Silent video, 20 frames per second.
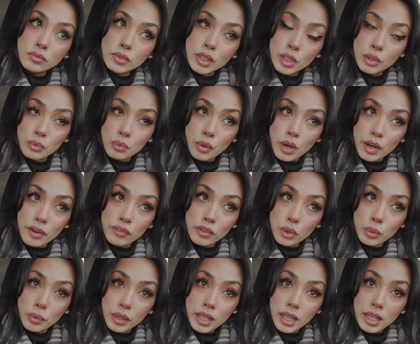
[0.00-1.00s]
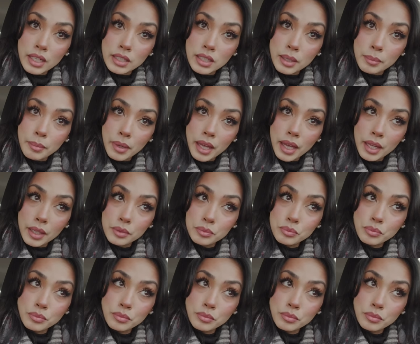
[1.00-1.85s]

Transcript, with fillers: And wherever we end up at,